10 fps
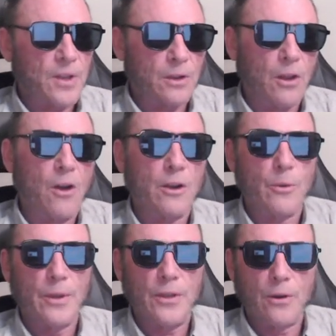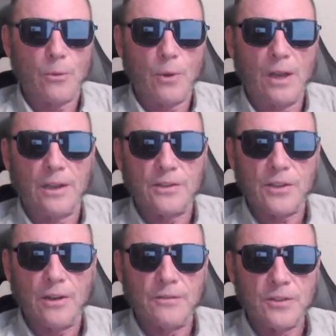along with your
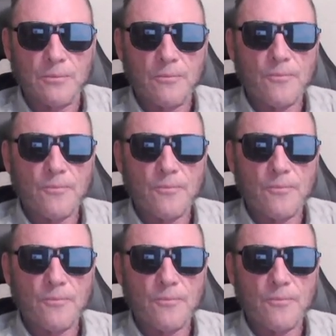relatives,